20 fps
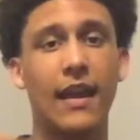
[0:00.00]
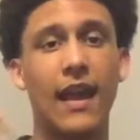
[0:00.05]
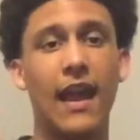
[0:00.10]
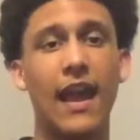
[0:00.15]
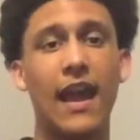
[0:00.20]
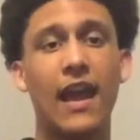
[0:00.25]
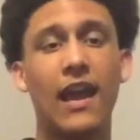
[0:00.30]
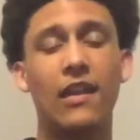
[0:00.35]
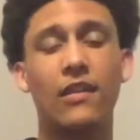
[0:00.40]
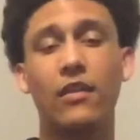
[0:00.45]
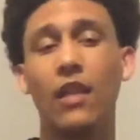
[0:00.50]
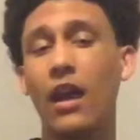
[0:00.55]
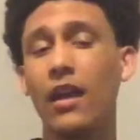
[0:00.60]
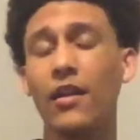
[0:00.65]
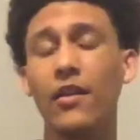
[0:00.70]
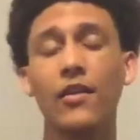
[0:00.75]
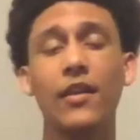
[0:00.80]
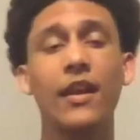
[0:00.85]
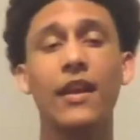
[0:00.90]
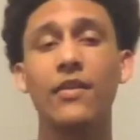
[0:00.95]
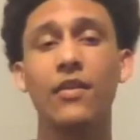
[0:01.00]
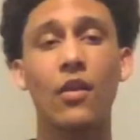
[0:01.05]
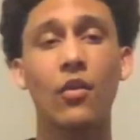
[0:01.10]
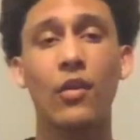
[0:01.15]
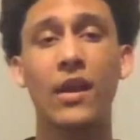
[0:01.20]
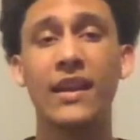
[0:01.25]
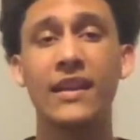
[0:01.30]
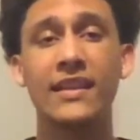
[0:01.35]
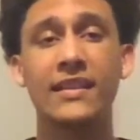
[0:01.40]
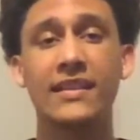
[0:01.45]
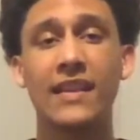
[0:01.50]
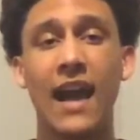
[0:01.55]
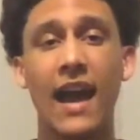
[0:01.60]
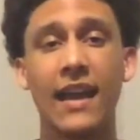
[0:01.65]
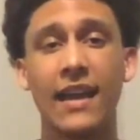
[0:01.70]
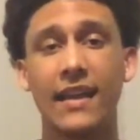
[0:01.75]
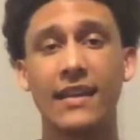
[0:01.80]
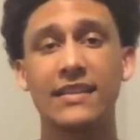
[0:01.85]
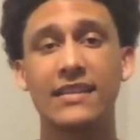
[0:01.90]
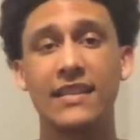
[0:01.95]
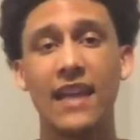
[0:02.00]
And luckily they're redesigning